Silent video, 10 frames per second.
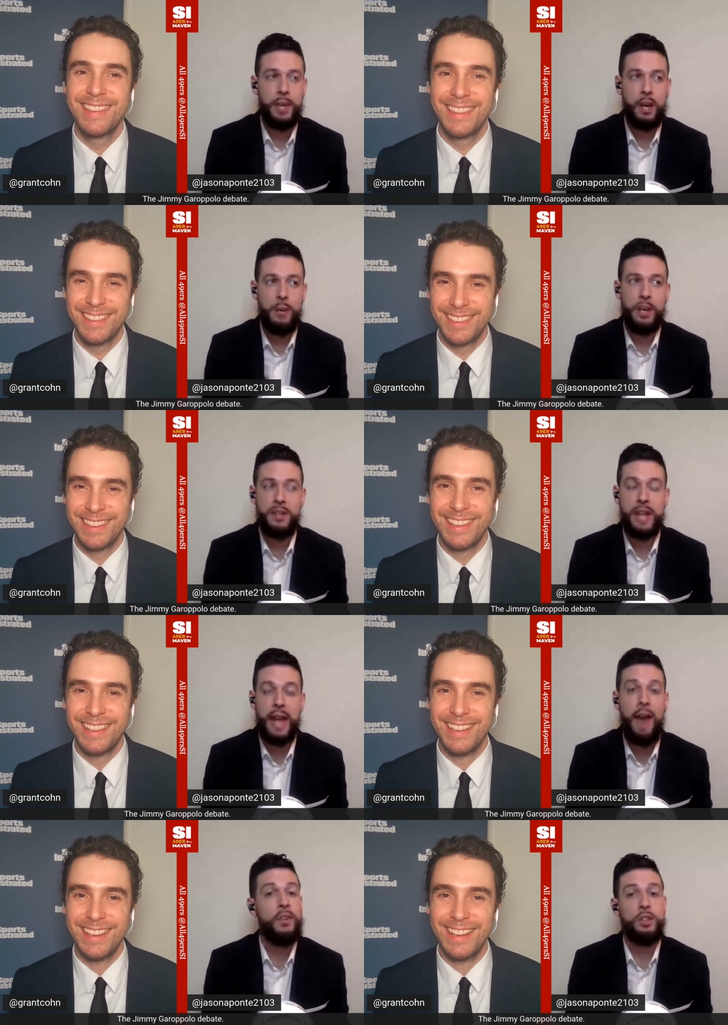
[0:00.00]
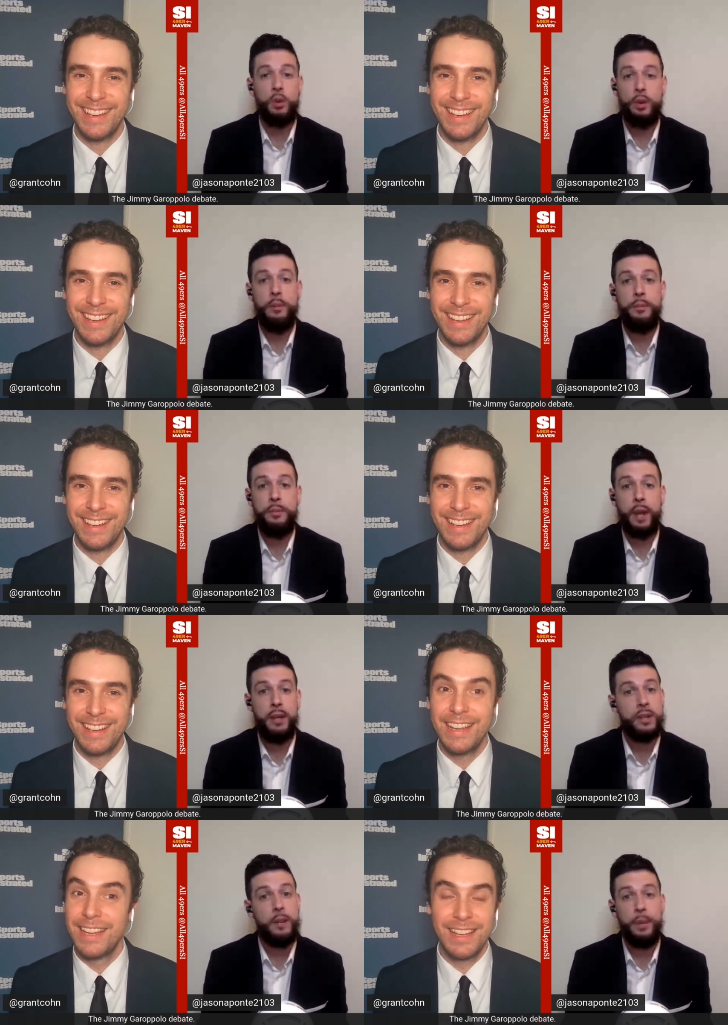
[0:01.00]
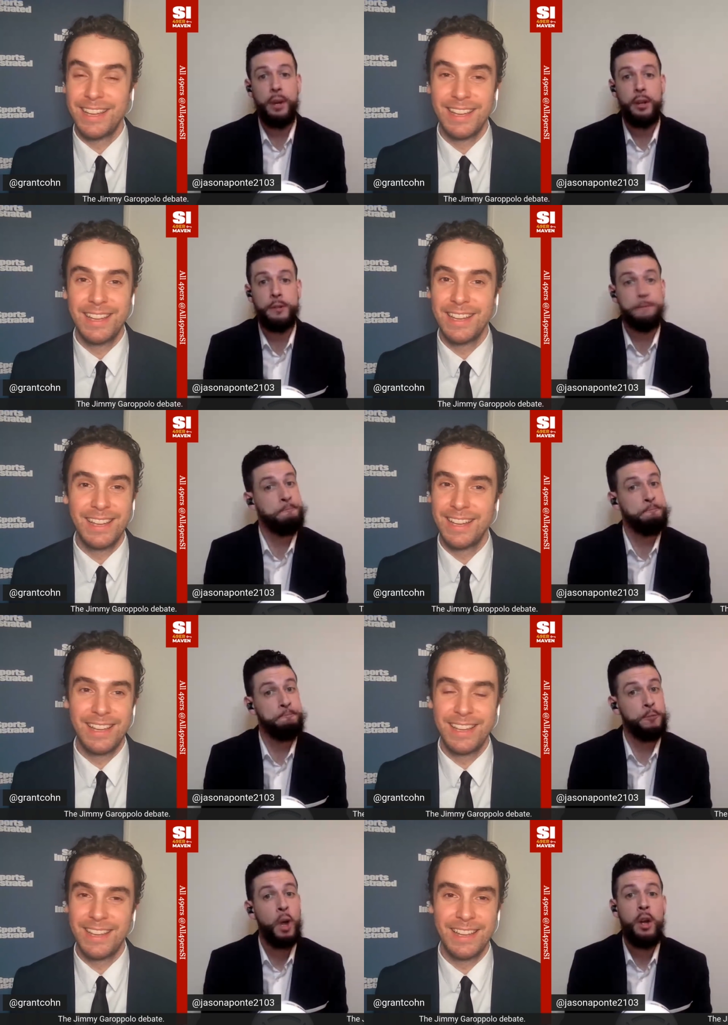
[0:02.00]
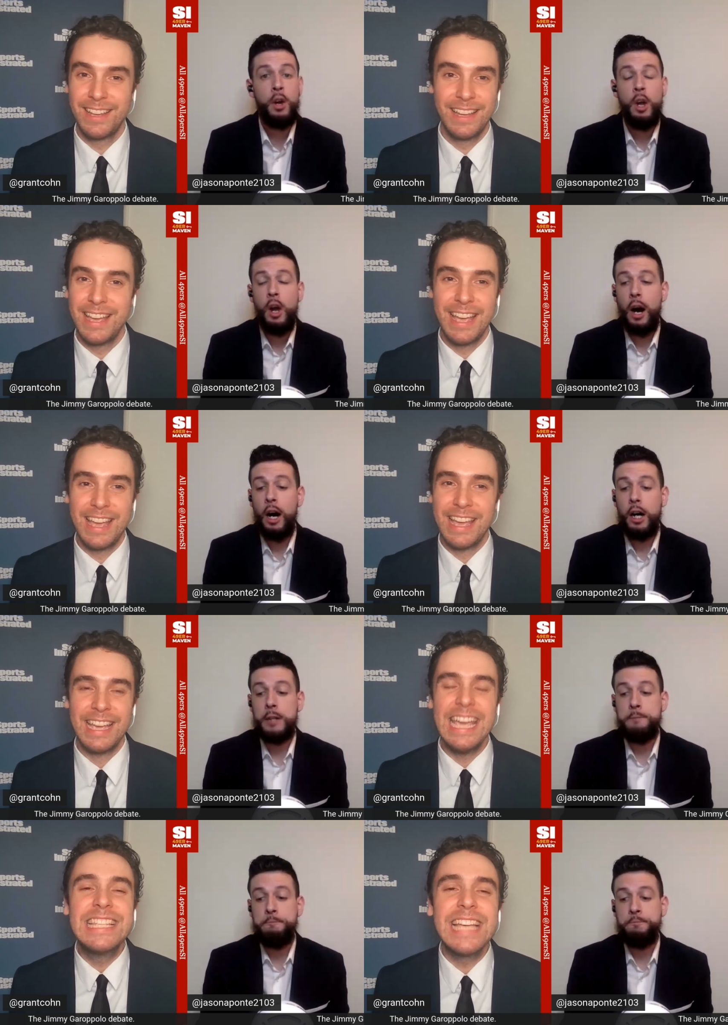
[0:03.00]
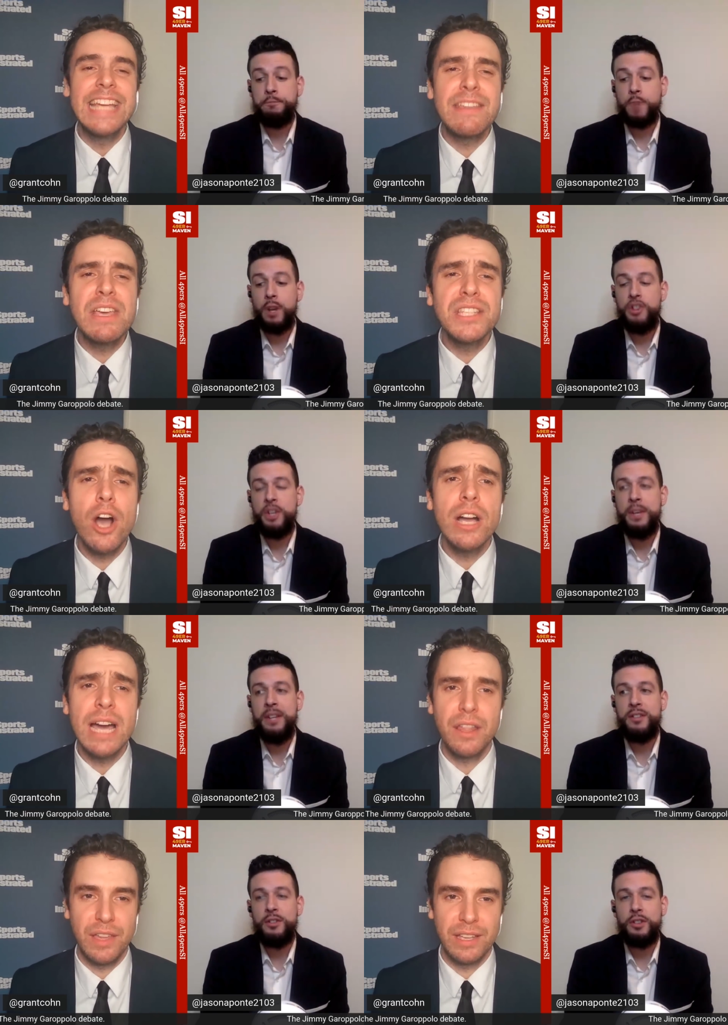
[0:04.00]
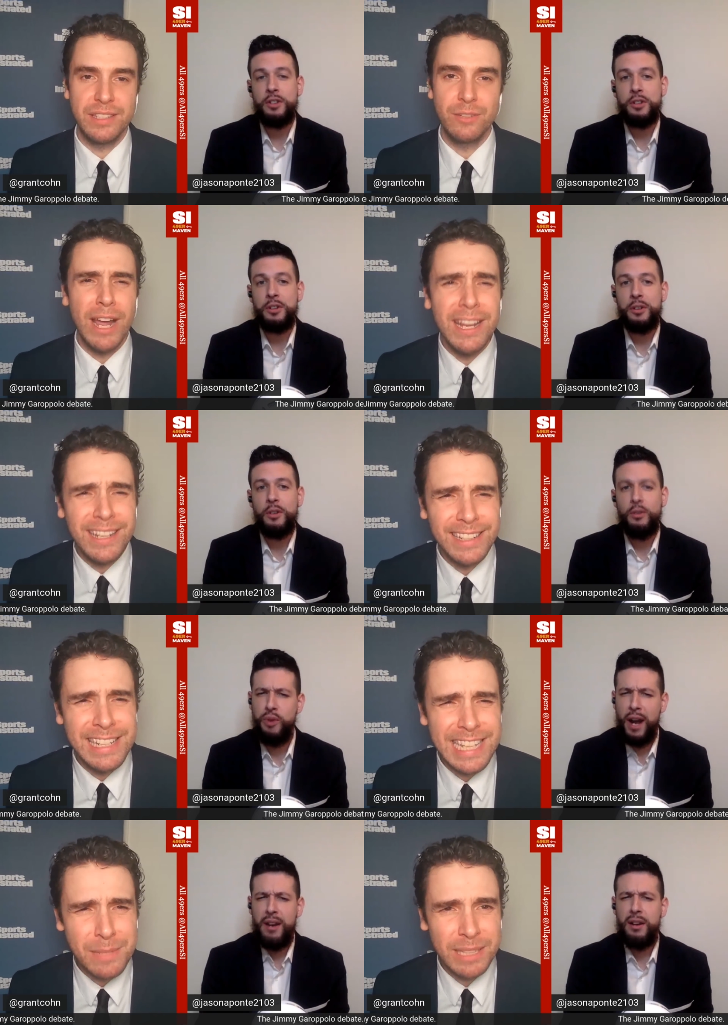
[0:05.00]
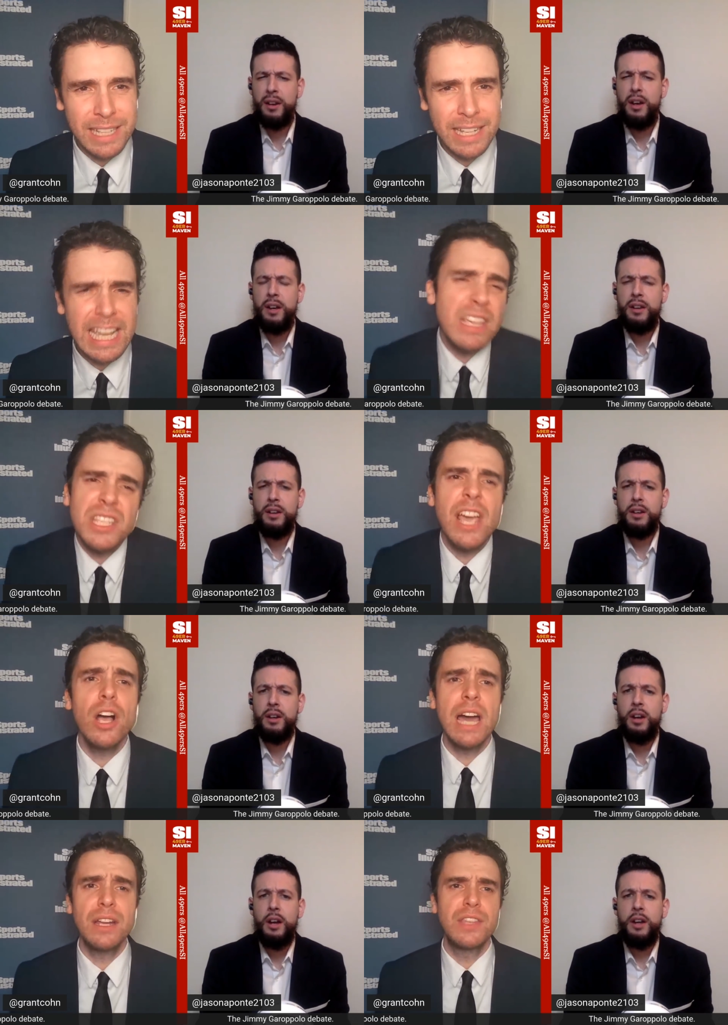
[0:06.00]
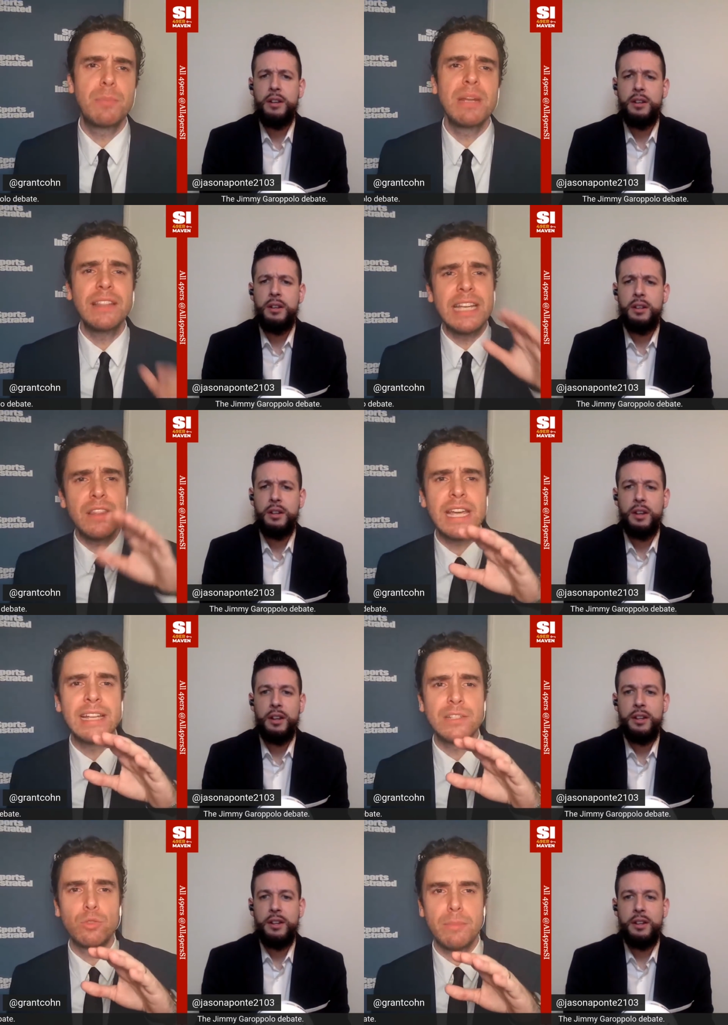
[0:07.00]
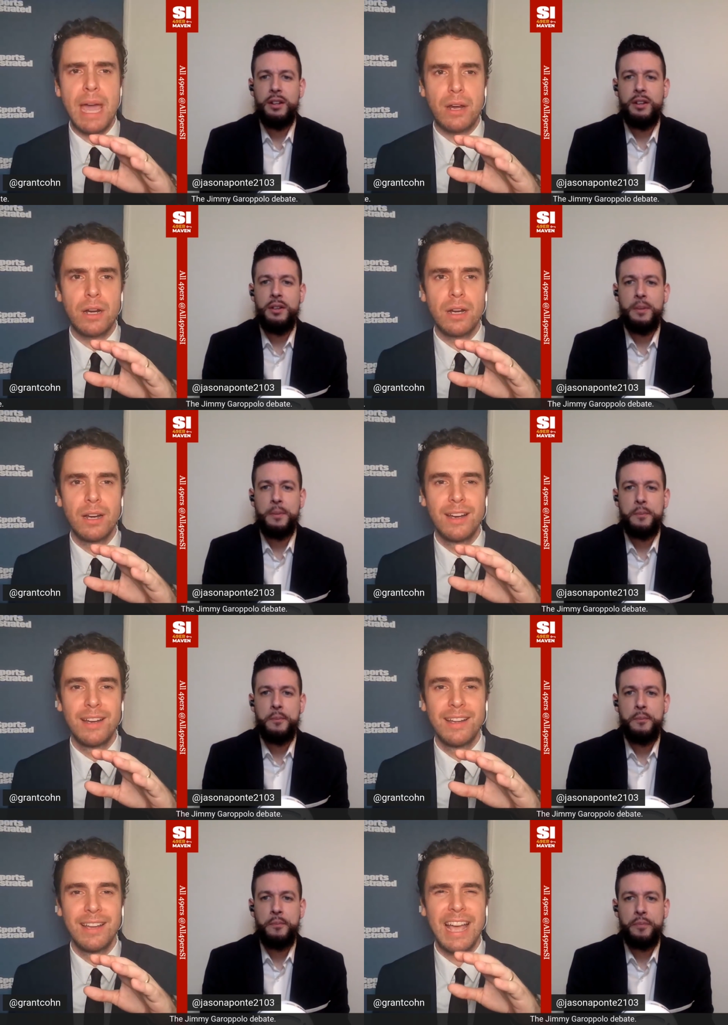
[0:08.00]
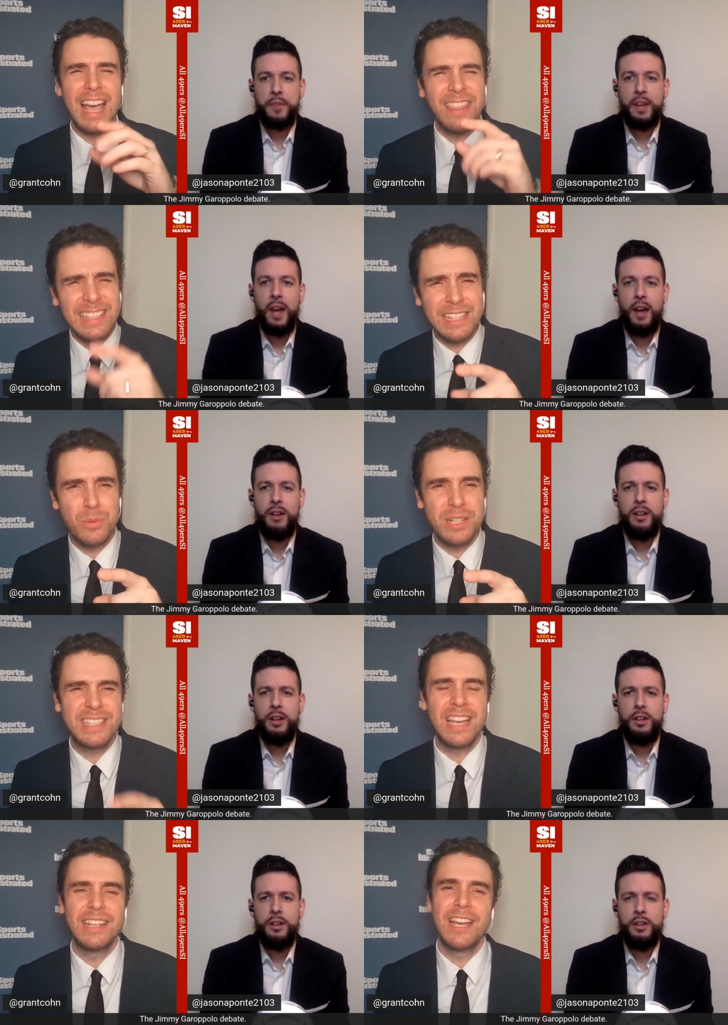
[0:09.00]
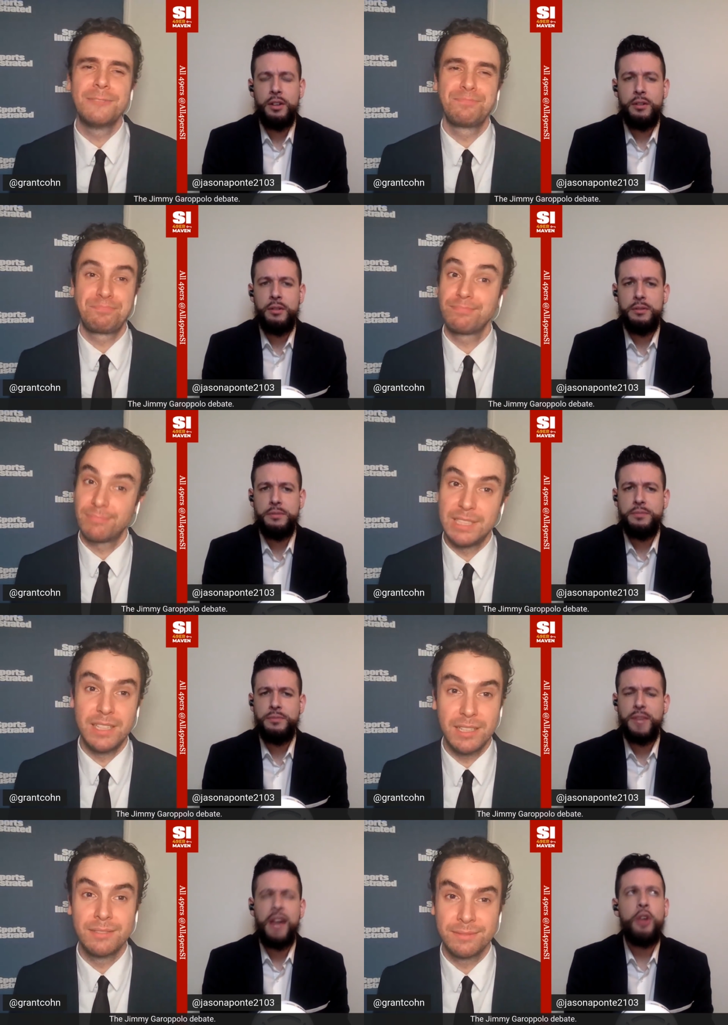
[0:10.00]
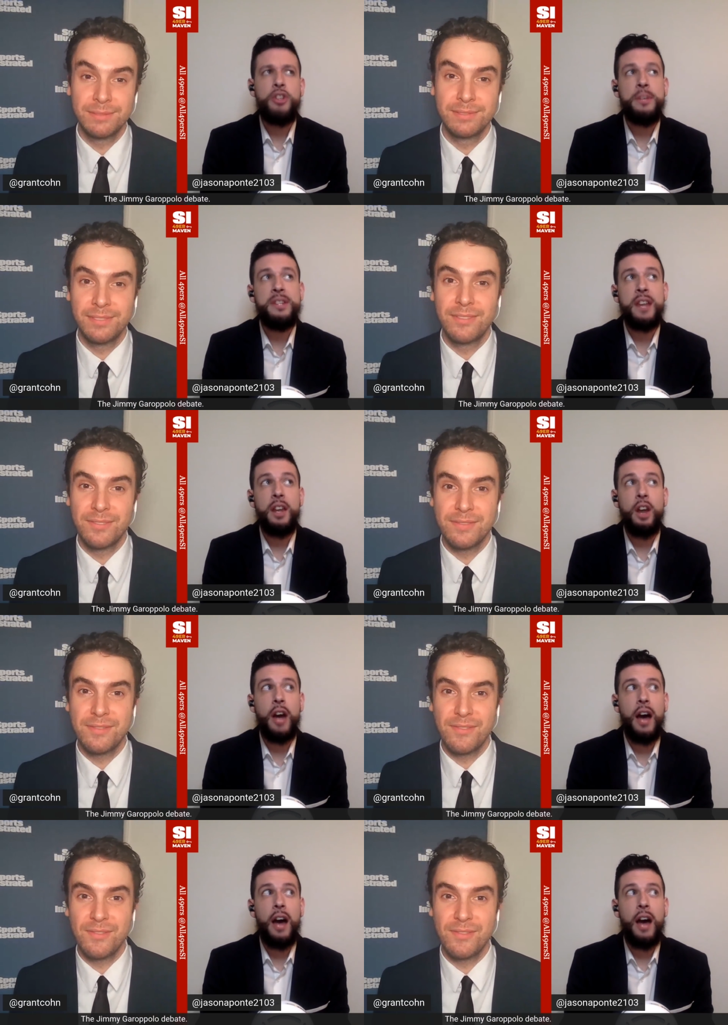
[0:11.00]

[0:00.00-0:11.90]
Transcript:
Speaker 1: here because they haven't told him that he's going to be here. Um, yeah, they say all kind of things, right? did right. they say
Speaker 2: something like that? Yeah, they say all kind of things, but at the end of the day, it doesn't really matter. I yeah. think that's what he said. Yeah.
Speaker 1: Yeah. No, Jimmy said, "Look, uh,